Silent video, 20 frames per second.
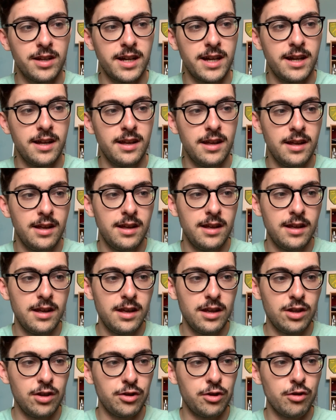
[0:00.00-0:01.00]
Uh,
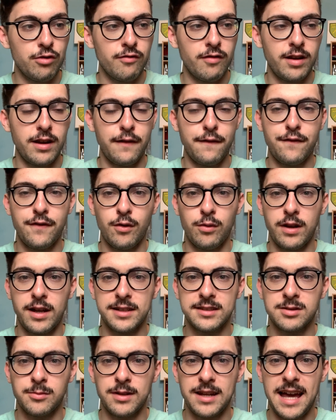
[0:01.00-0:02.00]
you do really feel
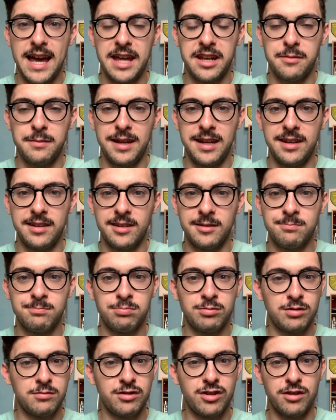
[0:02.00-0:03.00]
like someone like Adam Idah
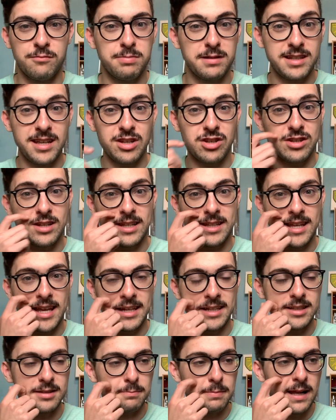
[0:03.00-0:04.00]
could potentially
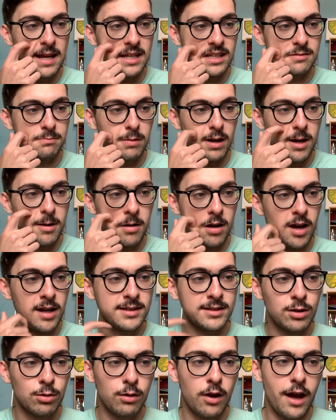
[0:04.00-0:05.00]
take his place. But I
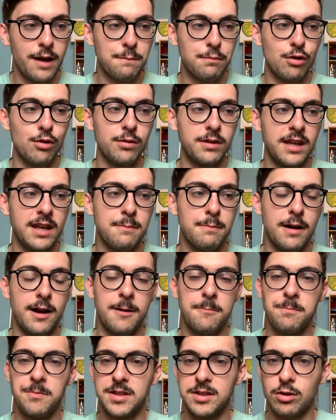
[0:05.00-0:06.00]
still like Pukki,
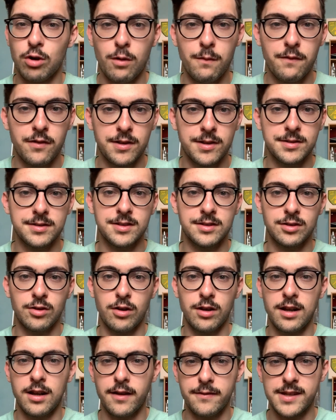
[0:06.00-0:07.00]
but his confidence is
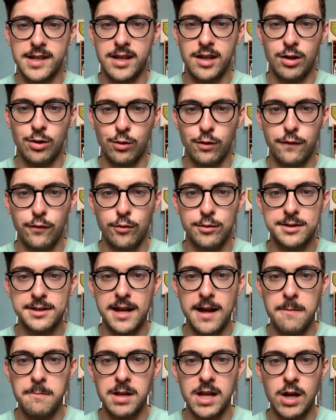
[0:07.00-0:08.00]
gone. I'd love to hear your thoughts
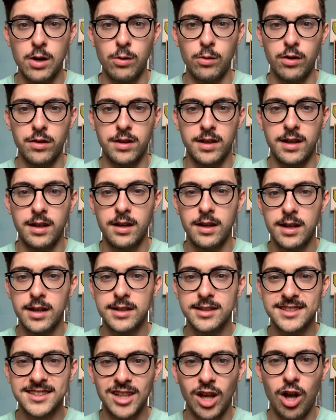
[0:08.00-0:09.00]
down below on the
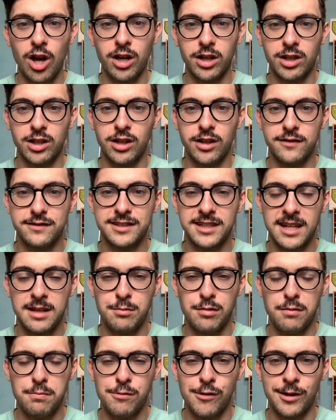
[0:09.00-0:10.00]
saga of
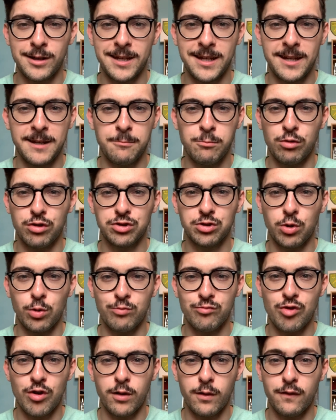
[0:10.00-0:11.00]
Teemu Pukki and what's
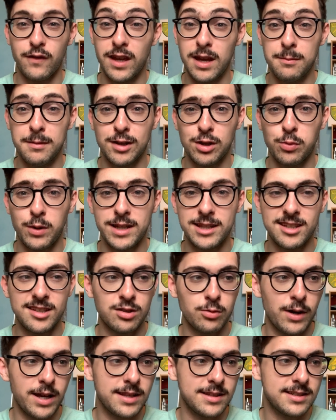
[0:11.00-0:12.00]
gone wrong for him in
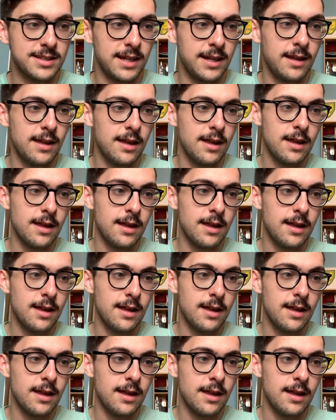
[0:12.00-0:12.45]
2020.